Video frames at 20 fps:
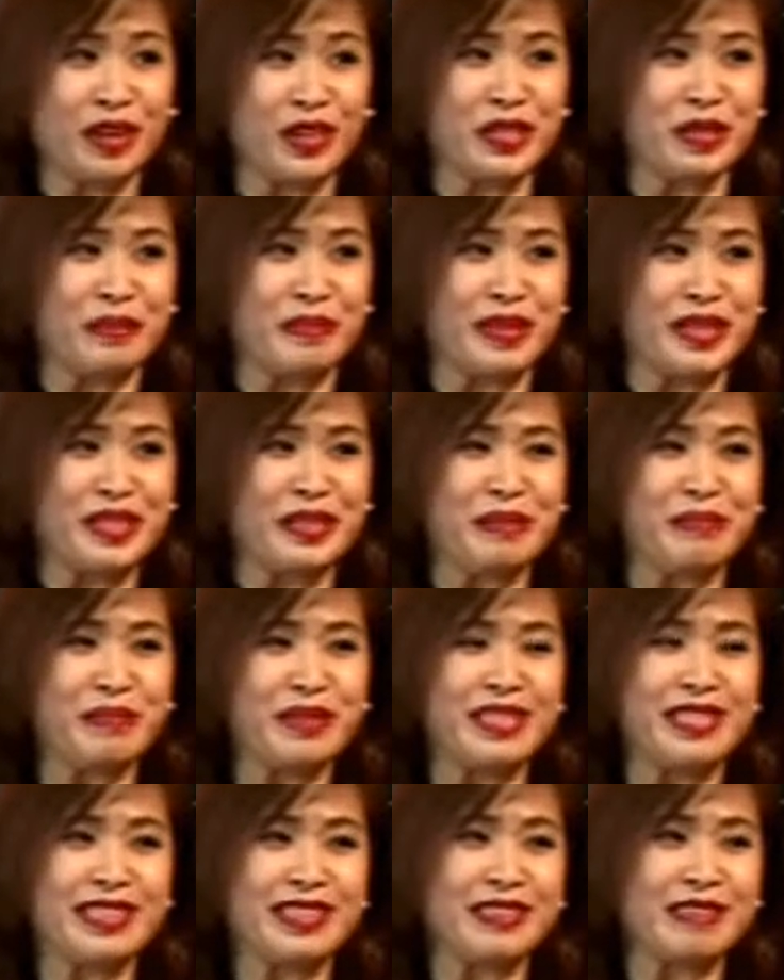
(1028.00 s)
a condominium,
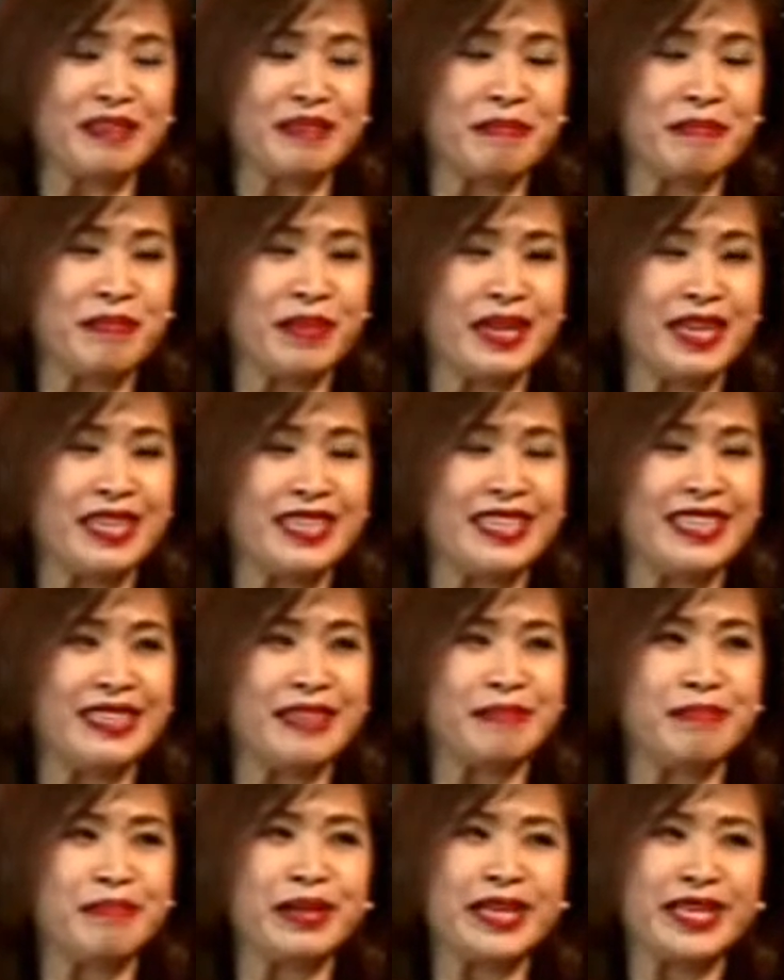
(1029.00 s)
but
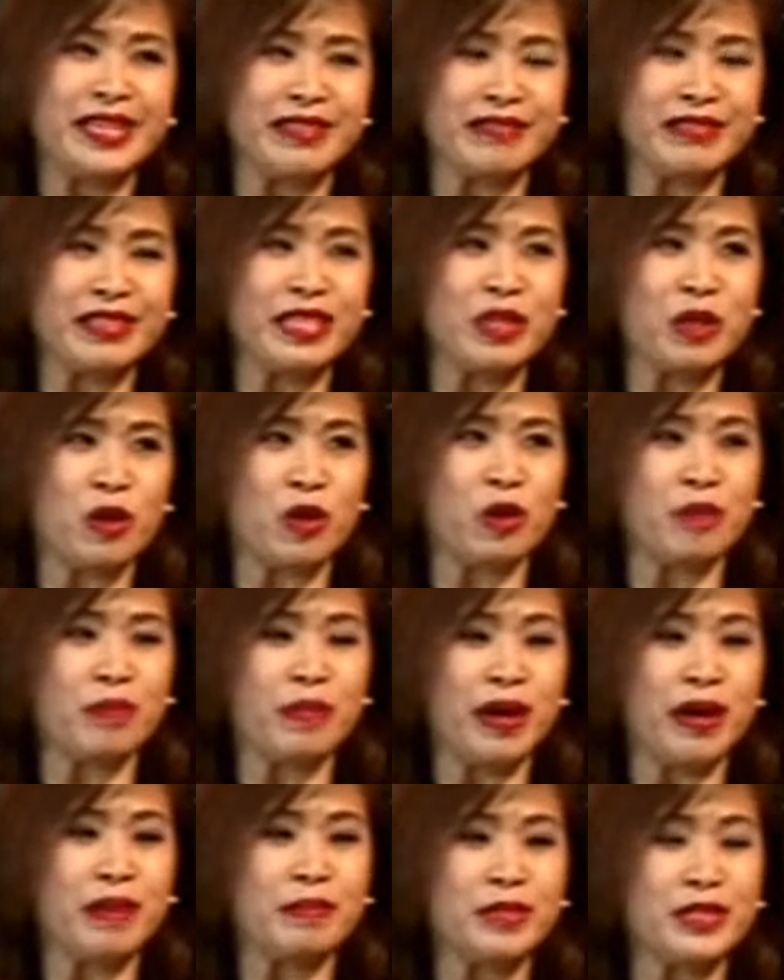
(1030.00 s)
my real hope,
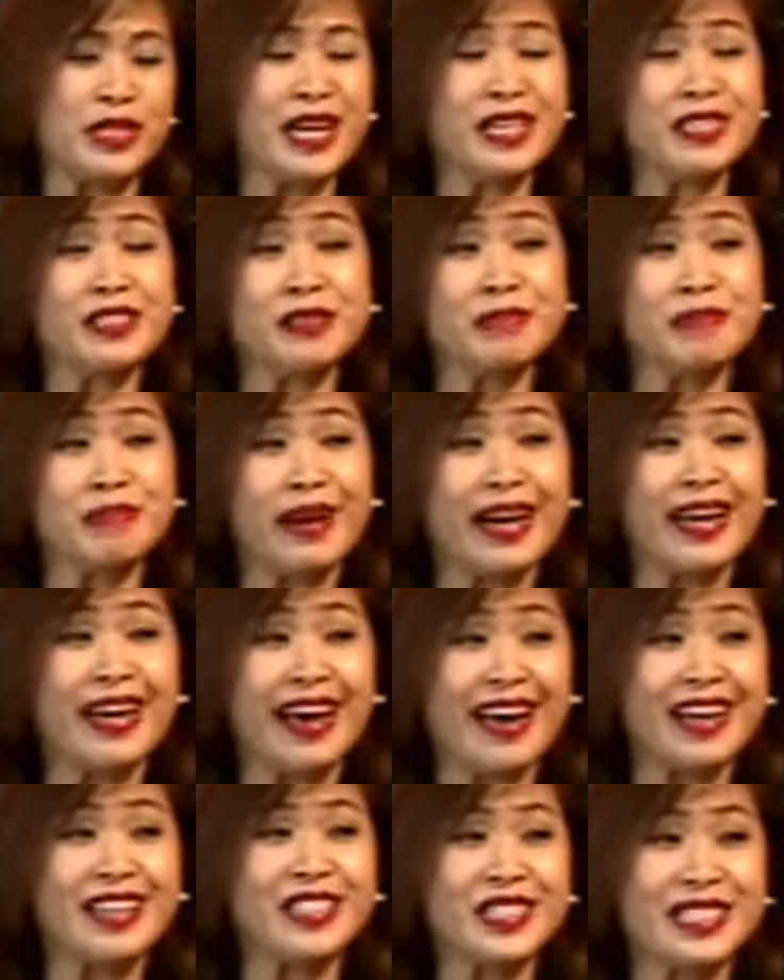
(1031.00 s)
I'm trying to buy
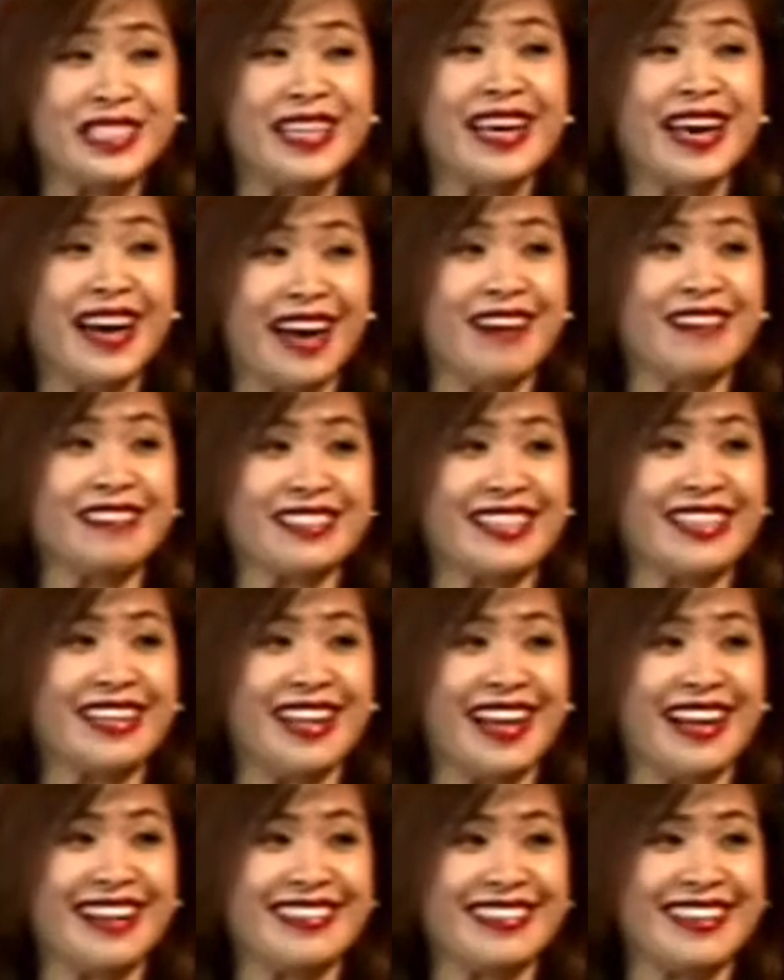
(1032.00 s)
actually a house
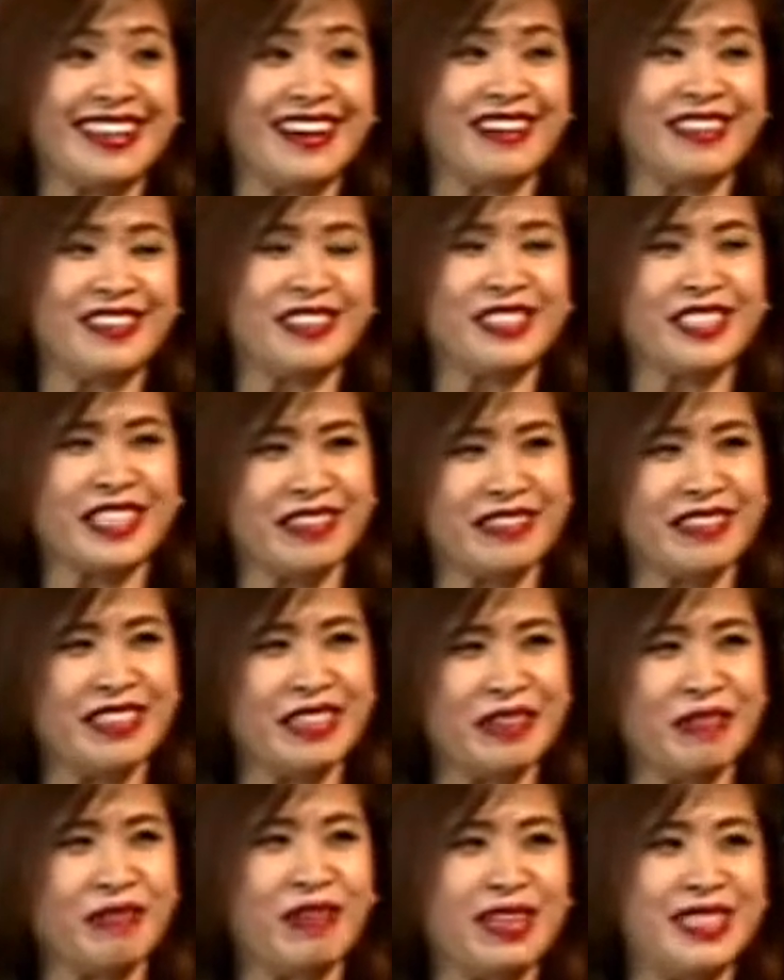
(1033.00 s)
and lot now because I
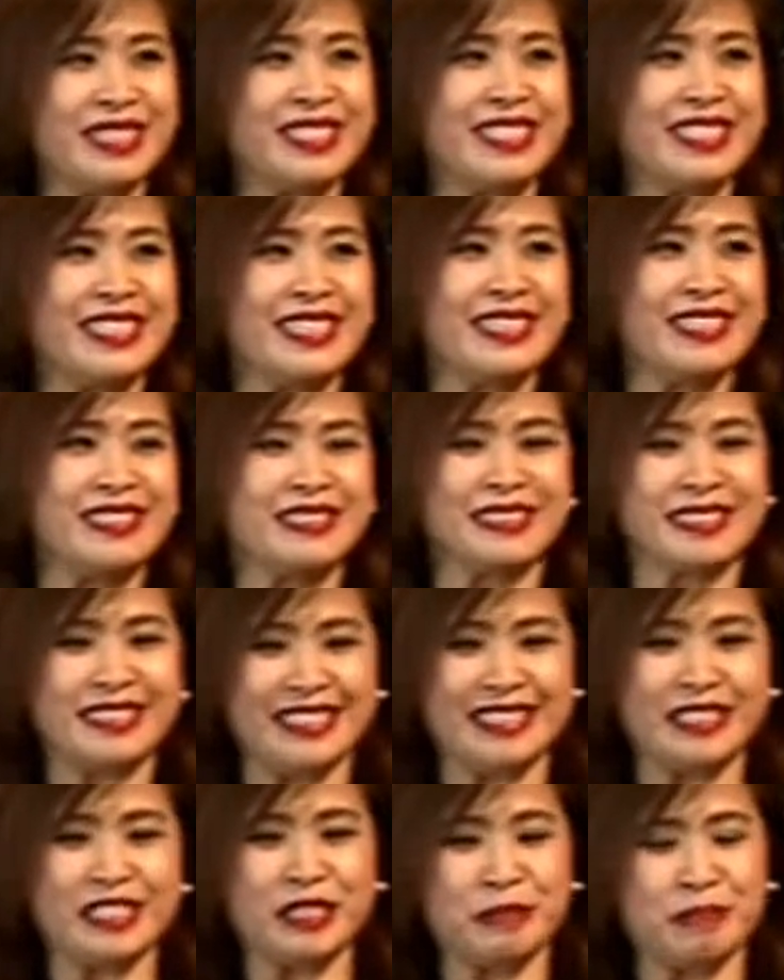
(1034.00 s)
really wanted
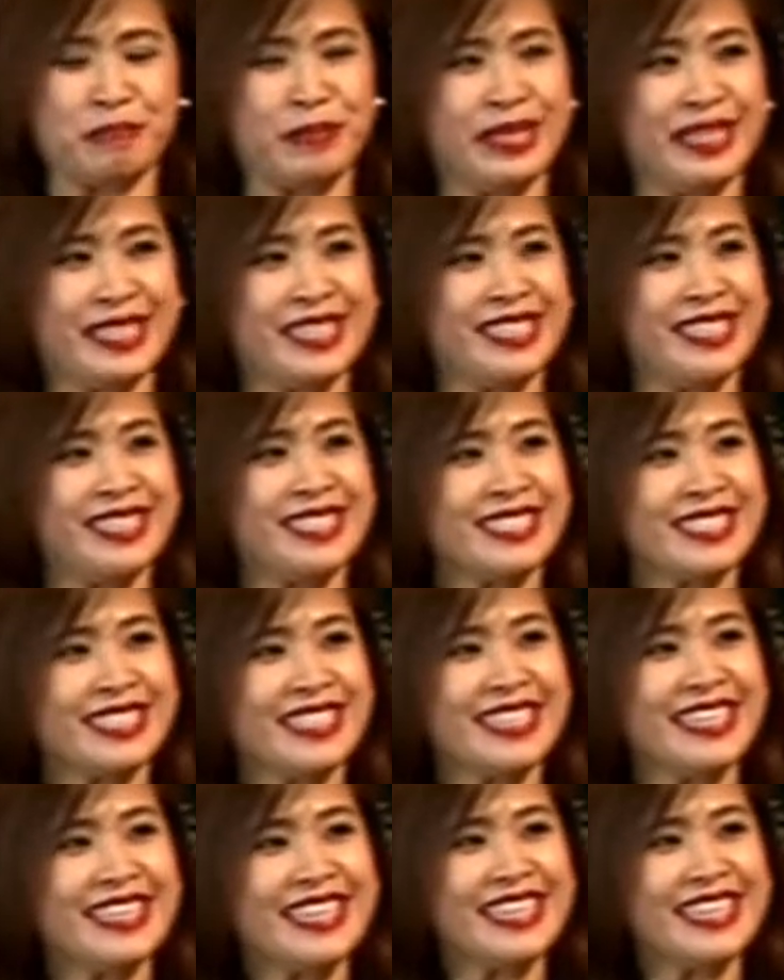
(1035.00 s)
the space.